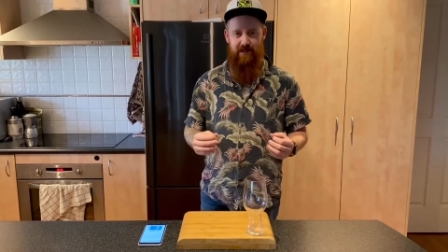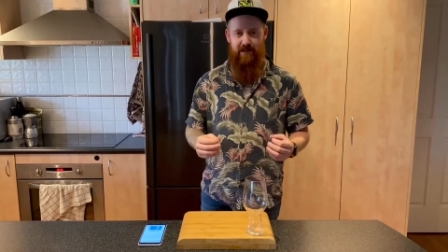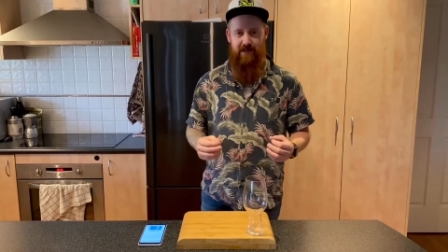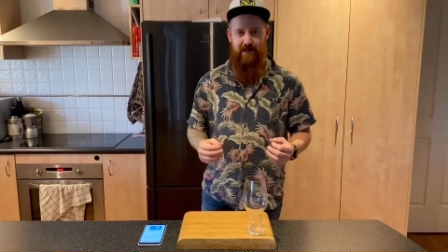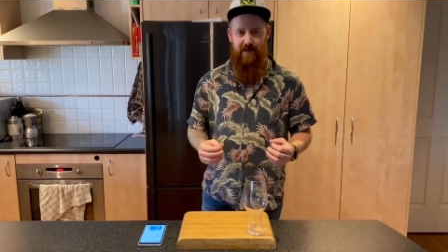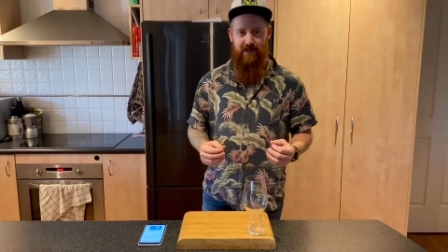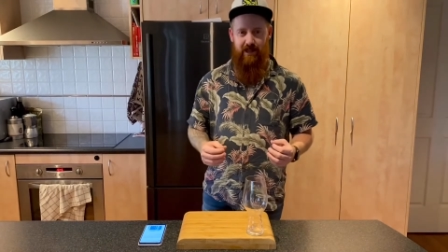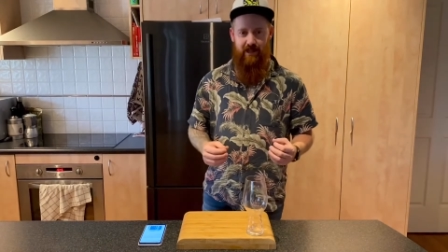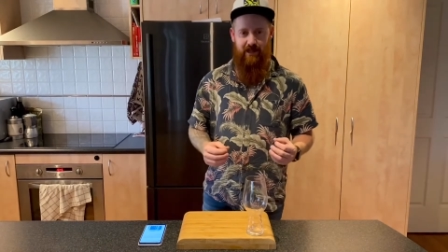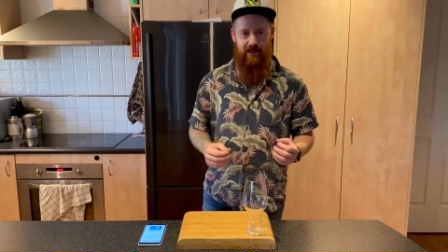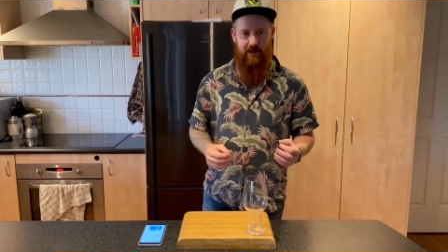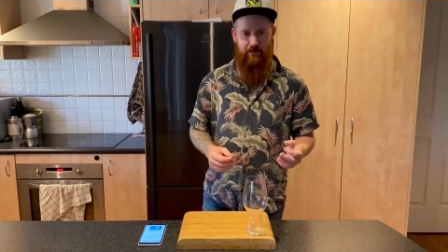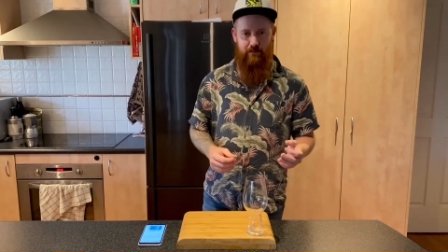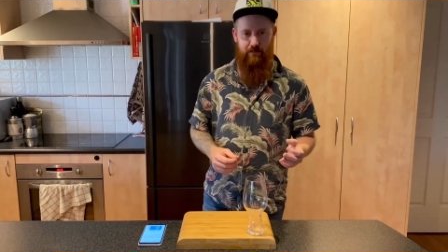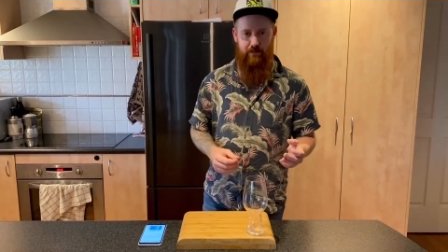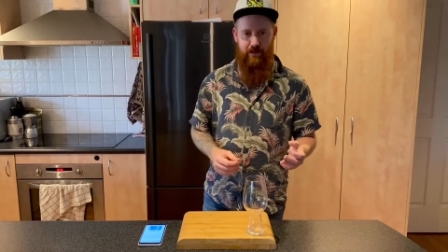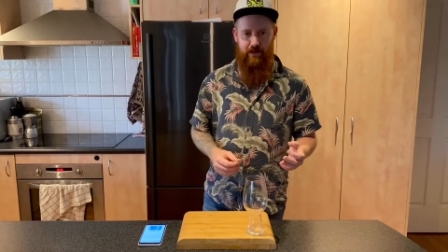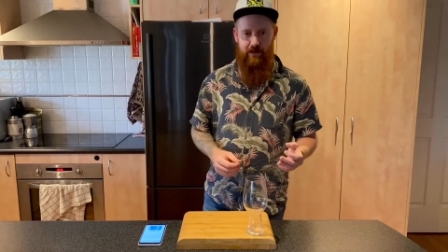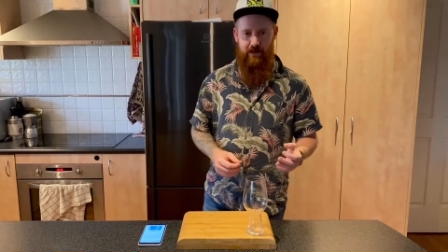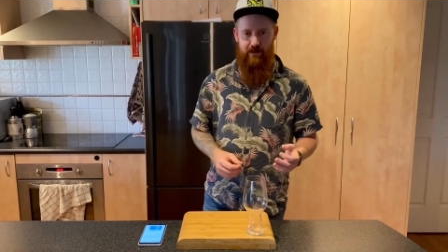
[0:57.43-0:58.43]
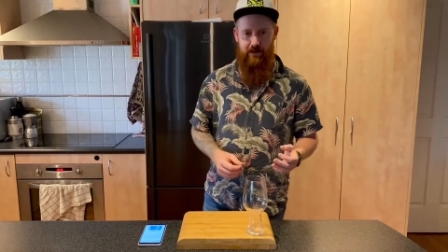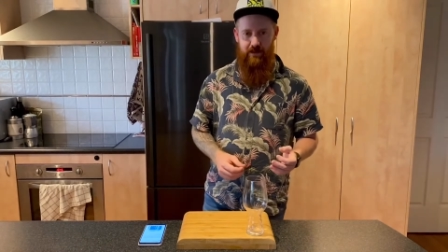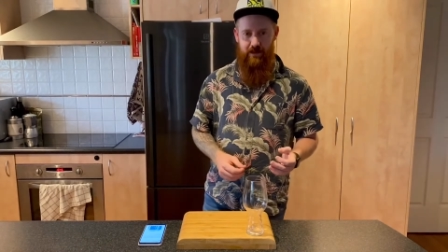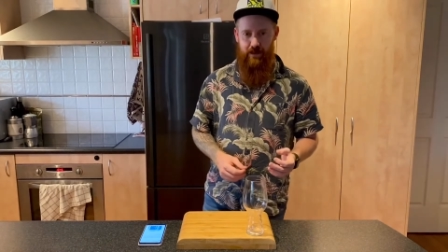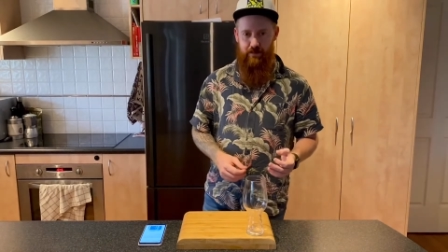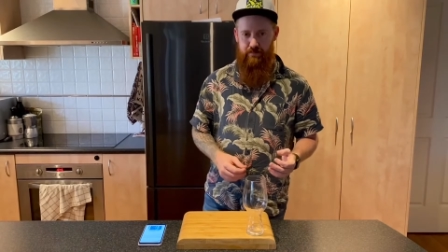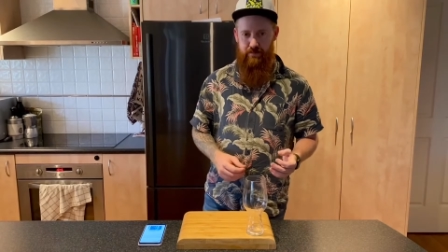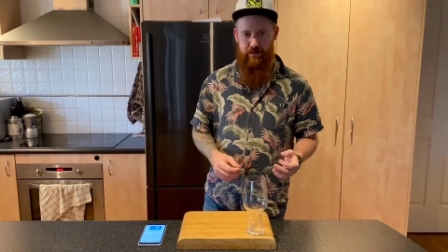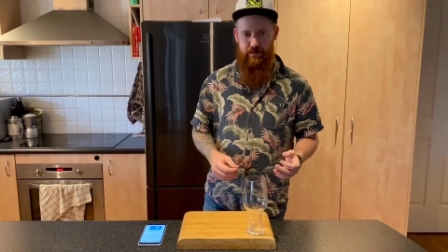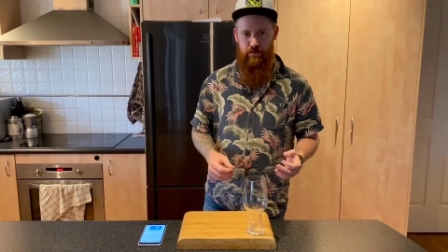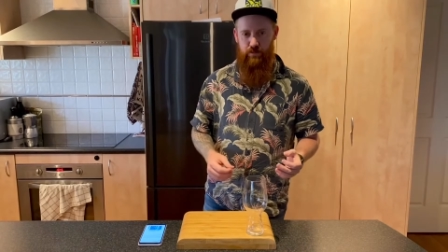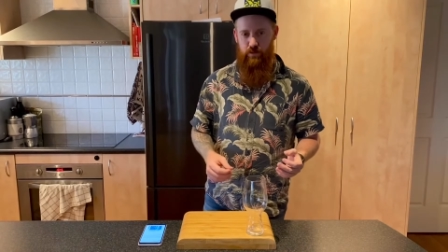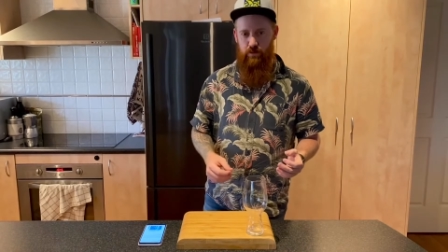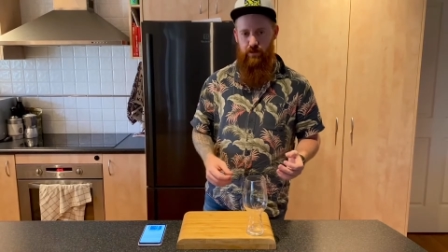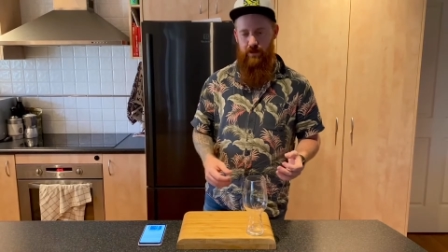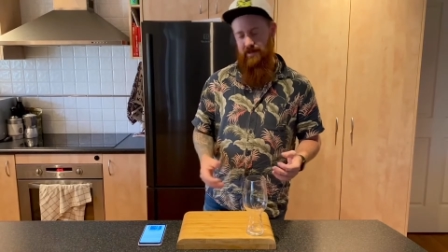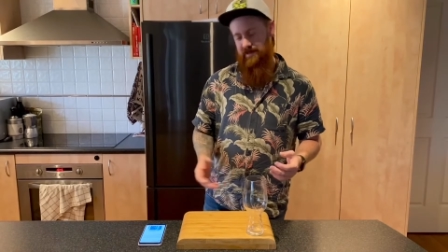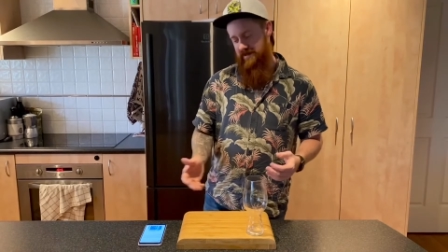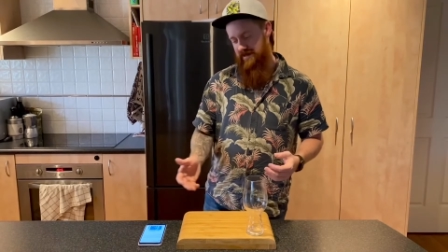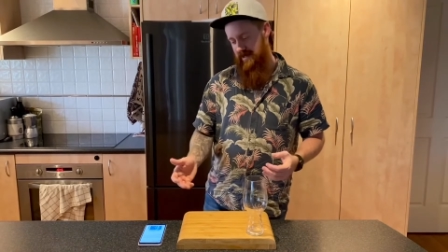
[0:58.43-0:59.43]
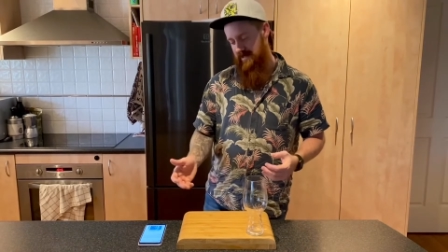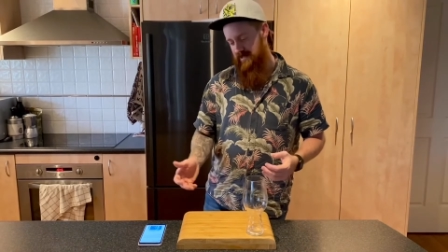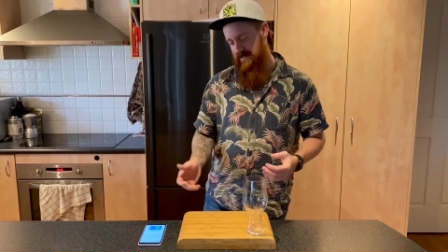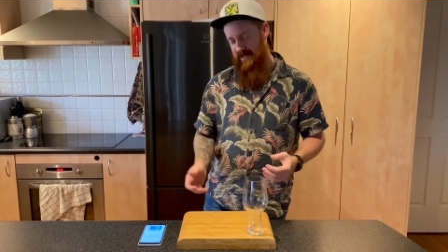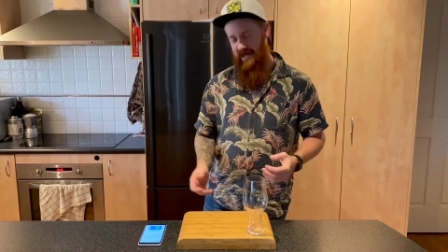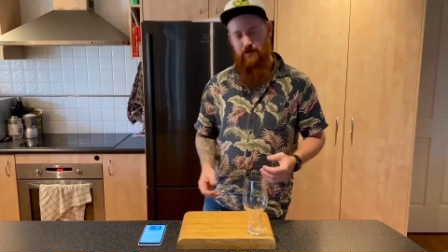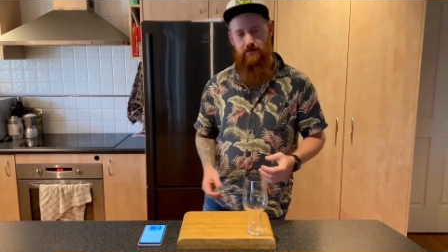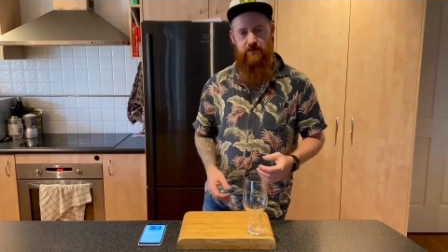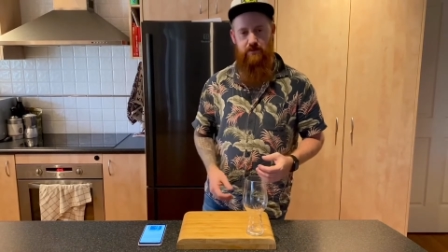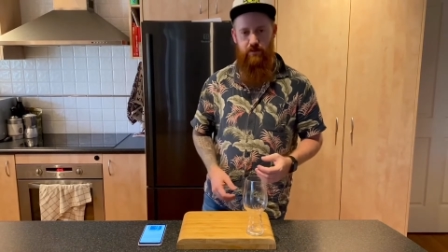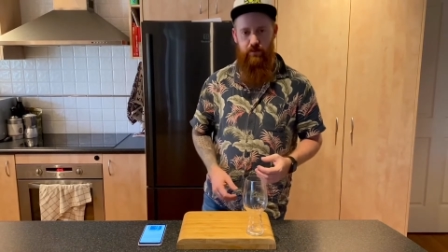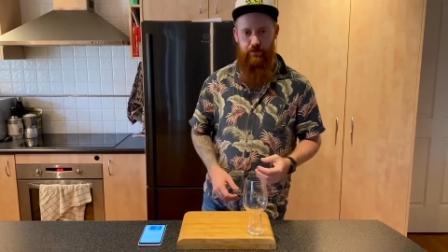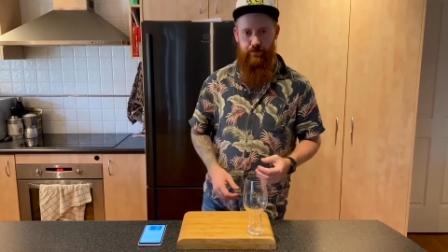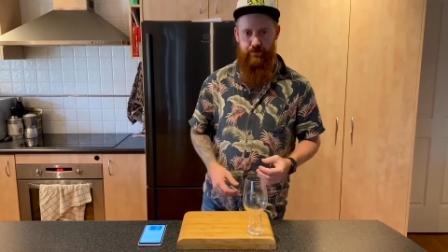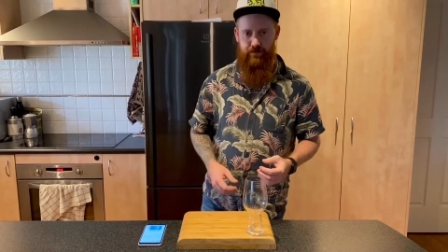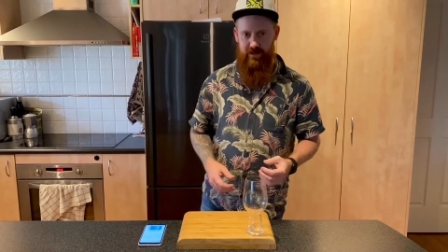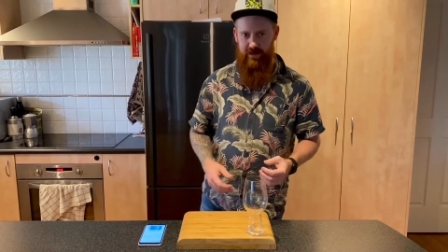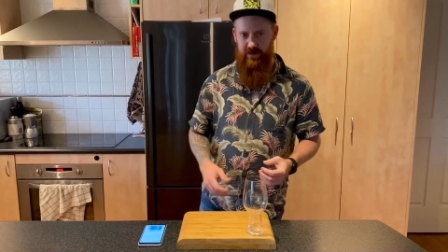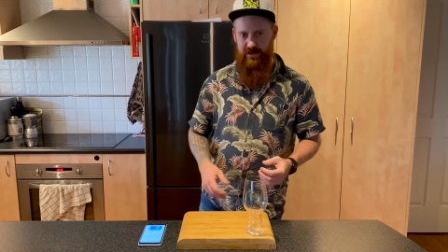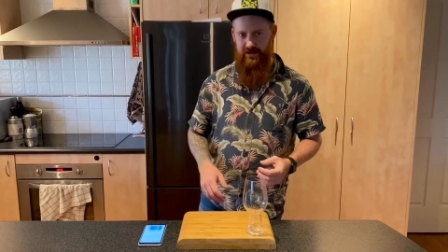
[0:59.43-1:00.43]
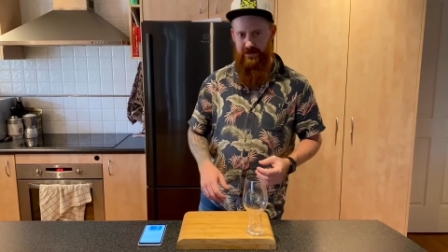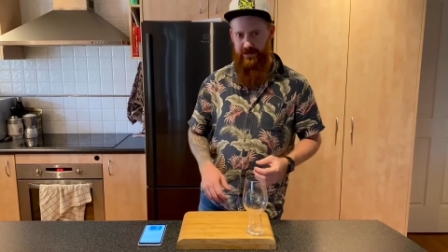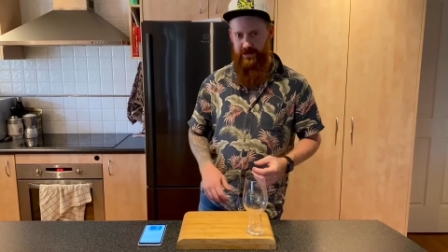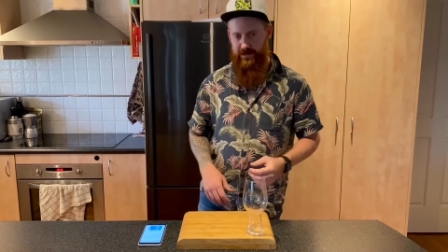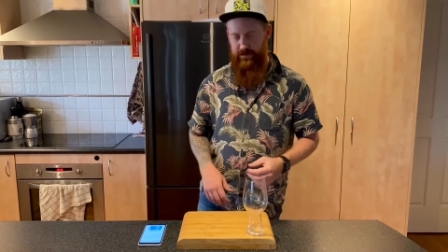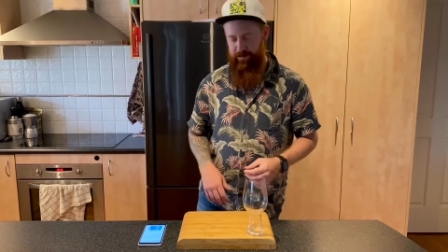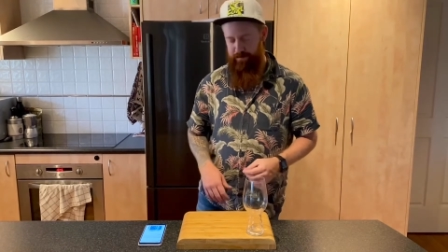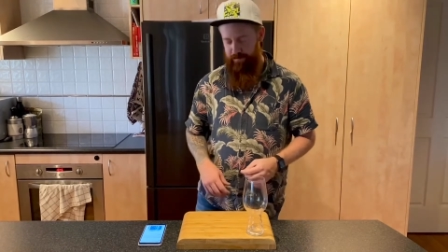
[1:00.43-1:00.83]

they can be a bit more, as they say, a bit more fearless.